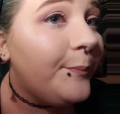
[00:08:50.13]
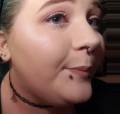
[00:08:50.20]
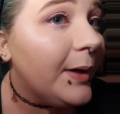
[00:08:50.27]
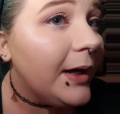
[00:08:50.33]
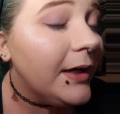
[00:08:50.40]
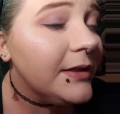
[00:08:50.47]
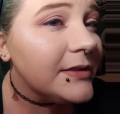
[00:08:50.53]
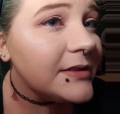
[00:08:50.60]

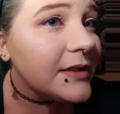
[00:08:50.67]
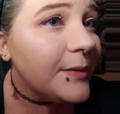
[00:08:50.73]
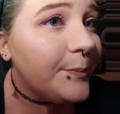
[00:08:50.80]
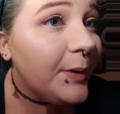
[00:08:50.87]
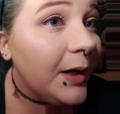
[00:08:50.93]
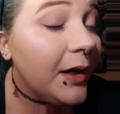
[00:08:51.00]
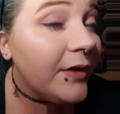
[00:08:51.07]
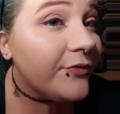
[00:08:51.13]
but
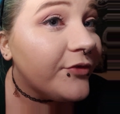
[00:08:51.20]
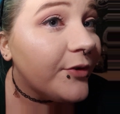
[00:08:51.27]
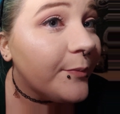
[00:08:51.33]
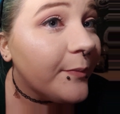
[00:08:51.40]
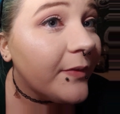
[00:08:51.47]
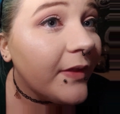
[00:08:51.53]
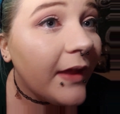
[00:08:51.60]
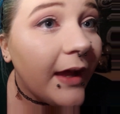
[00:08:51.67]
apart
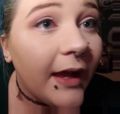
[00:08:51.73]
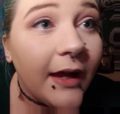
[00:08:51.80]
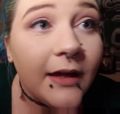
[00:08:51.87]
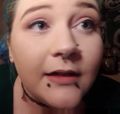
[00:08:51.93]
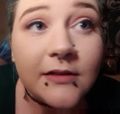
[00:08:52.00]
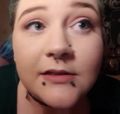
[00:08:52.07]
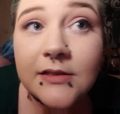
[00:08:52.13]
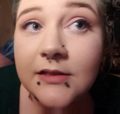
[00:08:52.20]
from that,